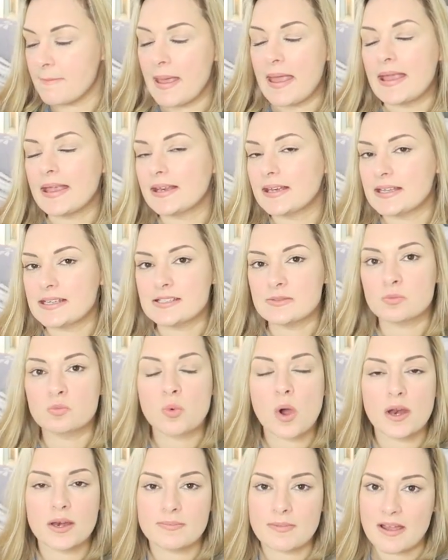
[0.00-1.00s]
Peony is
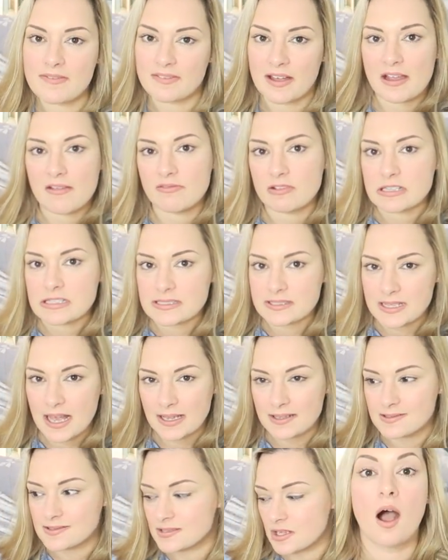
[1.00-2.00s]
one of my favourite
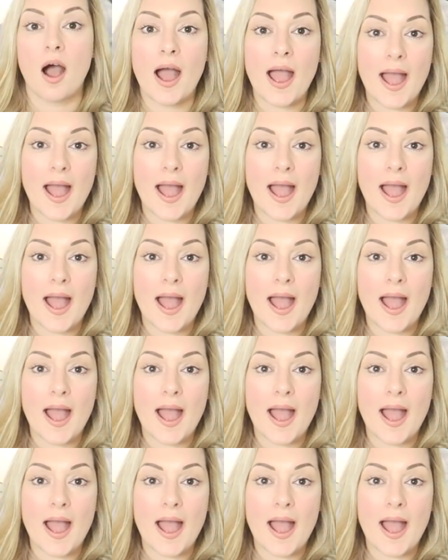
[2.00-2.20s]
scents.